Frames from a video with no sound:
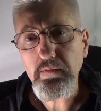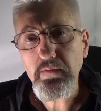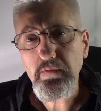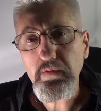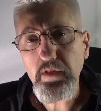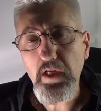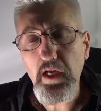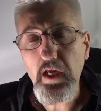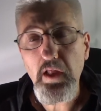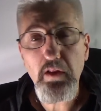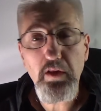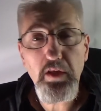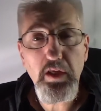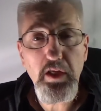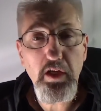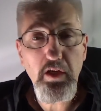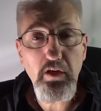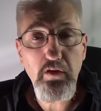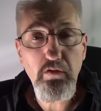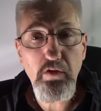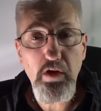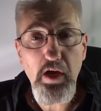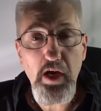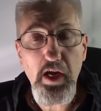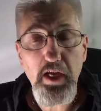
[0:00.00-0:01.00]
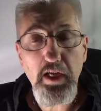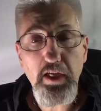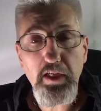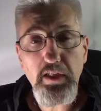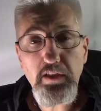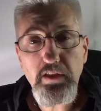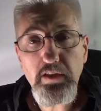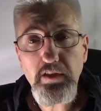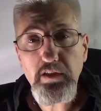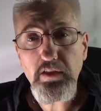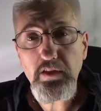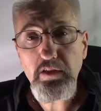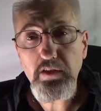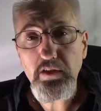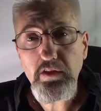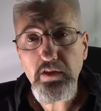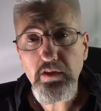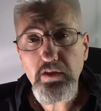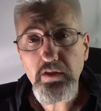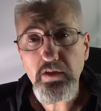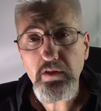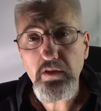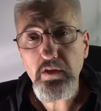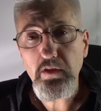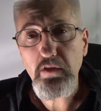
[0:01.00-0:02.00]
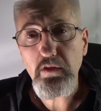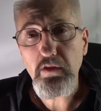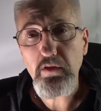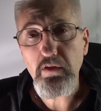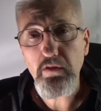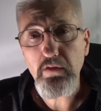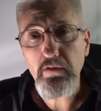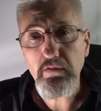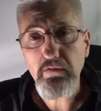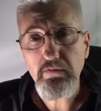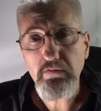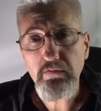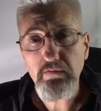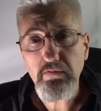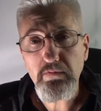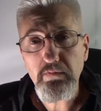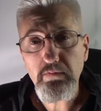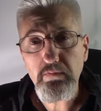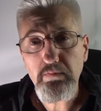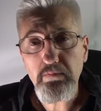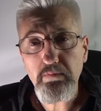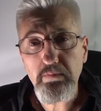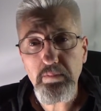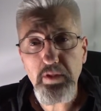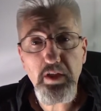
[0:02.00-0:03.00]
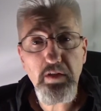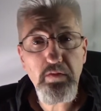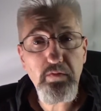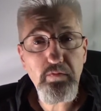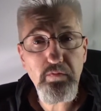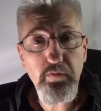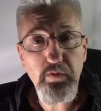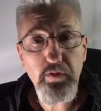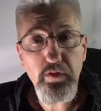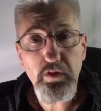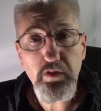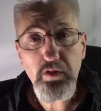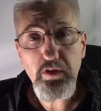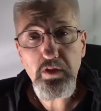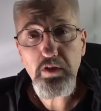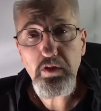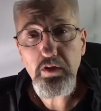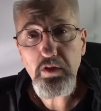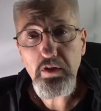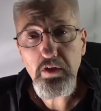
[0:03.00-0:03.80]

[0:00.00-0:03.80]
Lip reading: alien greys, of Bigfoot.